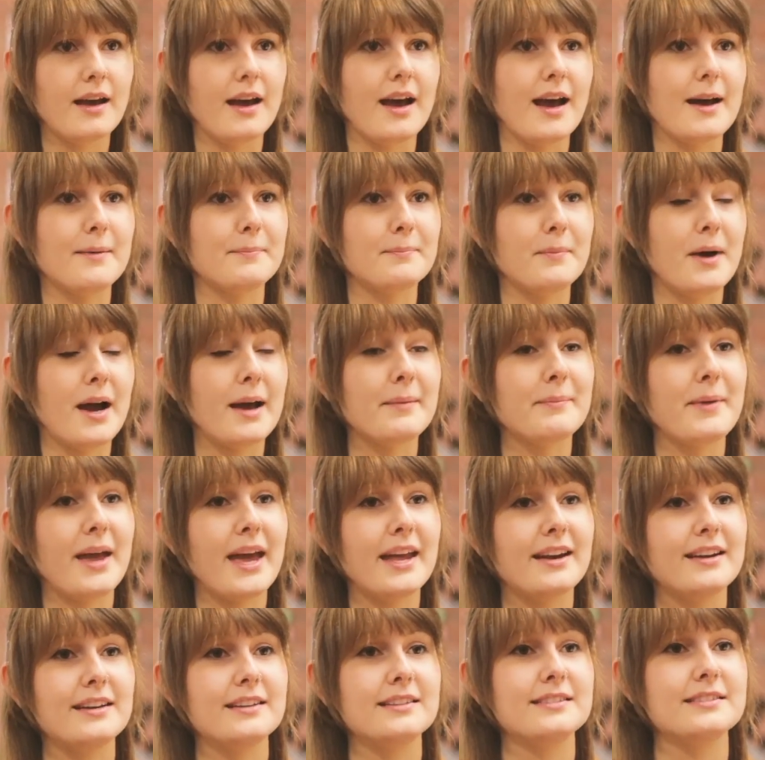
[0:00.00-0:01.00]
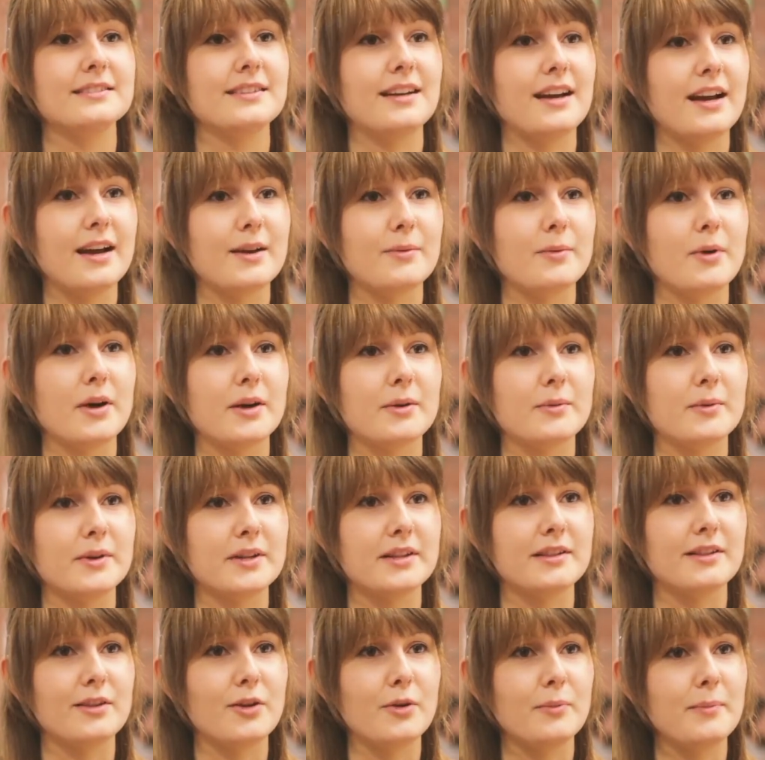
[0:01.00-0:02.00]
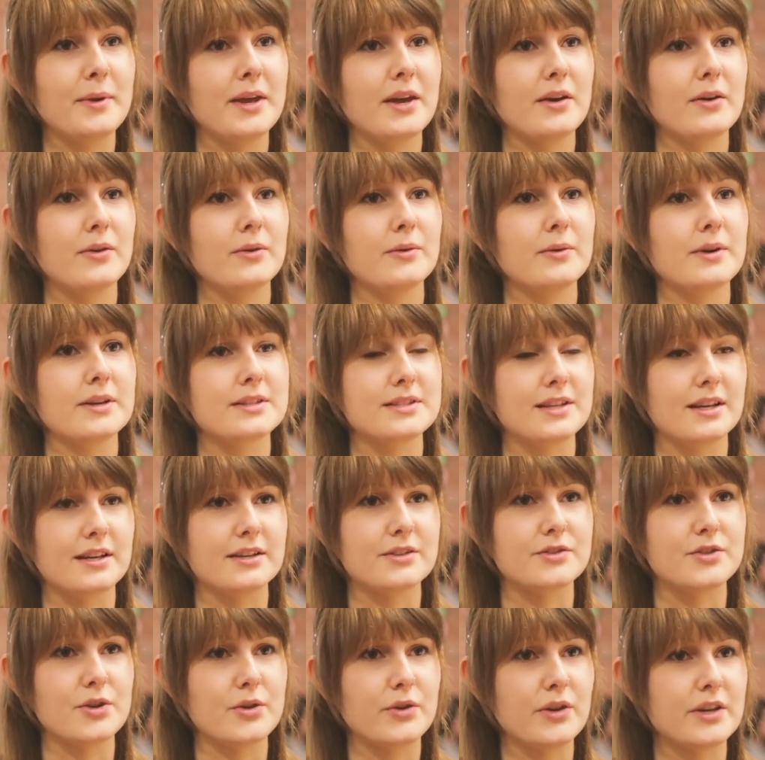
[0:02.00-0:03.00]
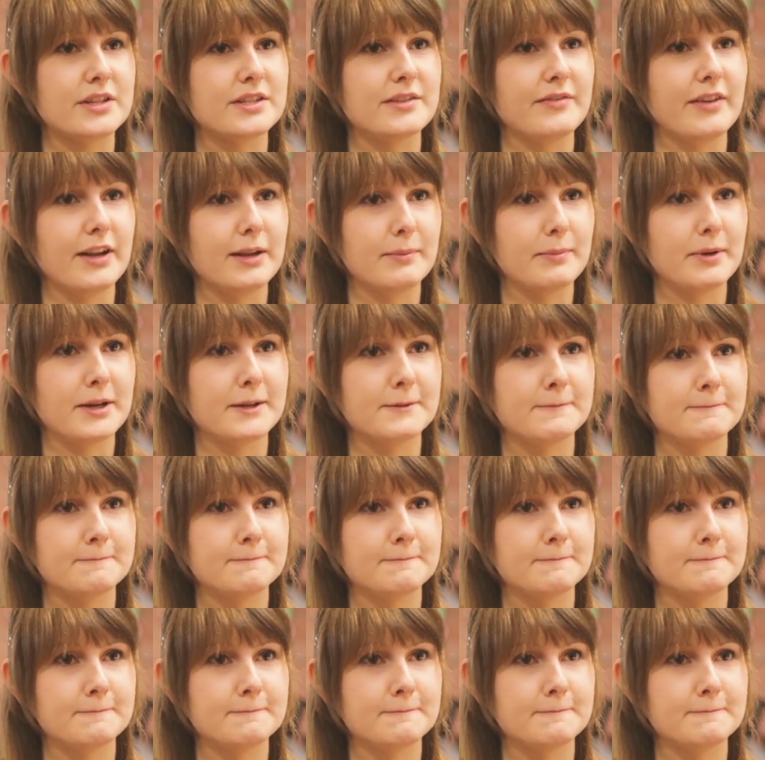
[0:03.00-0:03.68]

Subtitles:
I'm Hannah. I work with Lumio as a junior developer.